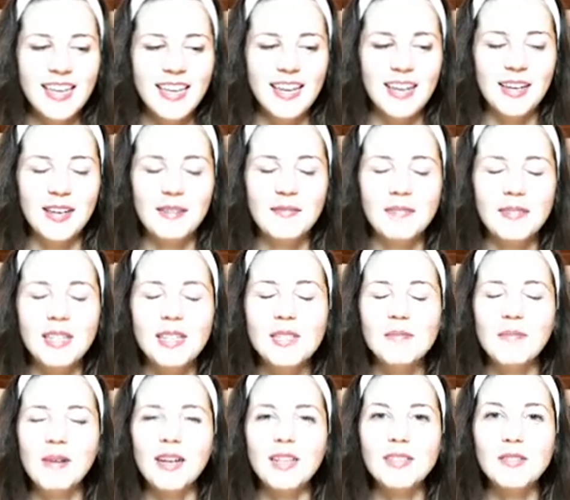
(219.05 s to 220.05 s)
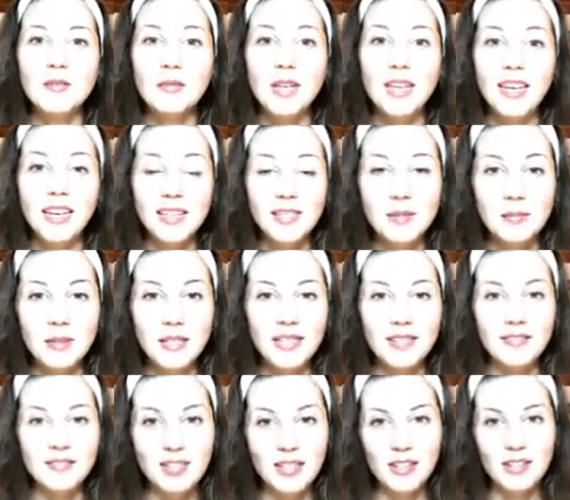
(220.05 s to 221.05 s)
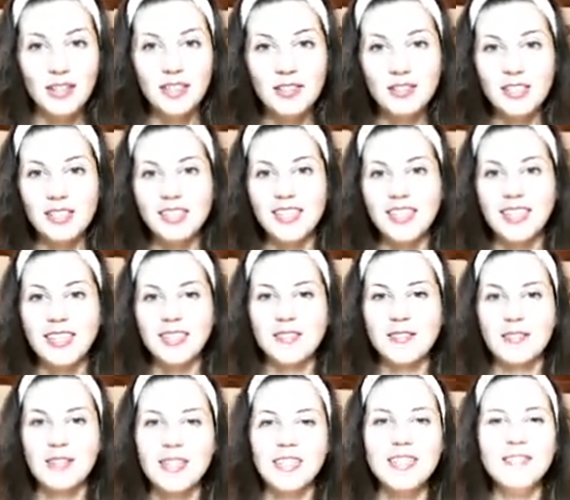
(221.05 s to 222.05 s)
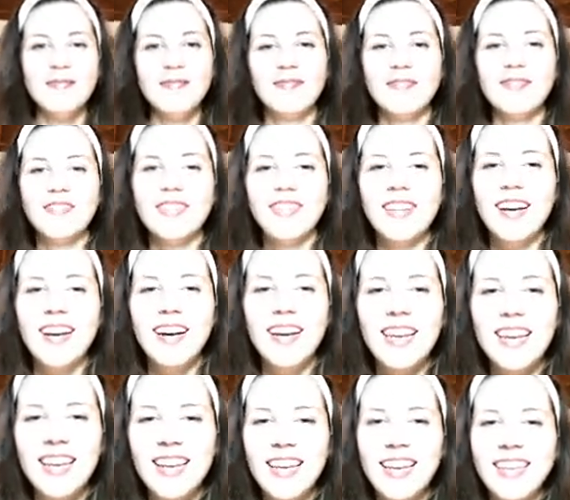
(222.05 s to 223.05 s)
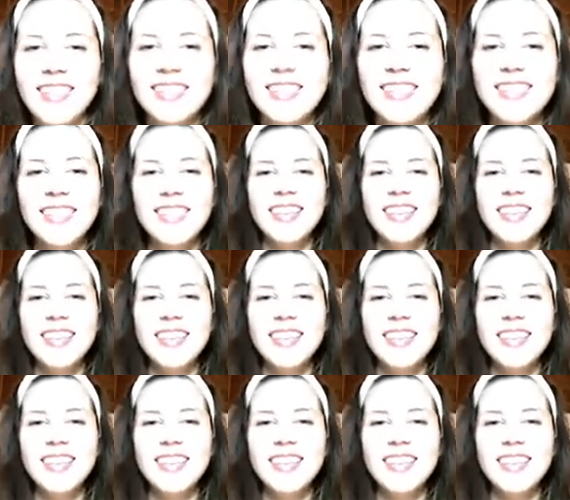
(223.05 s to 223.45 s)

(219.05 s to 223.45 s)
This past week has been very interesting as well. Hi, Alex.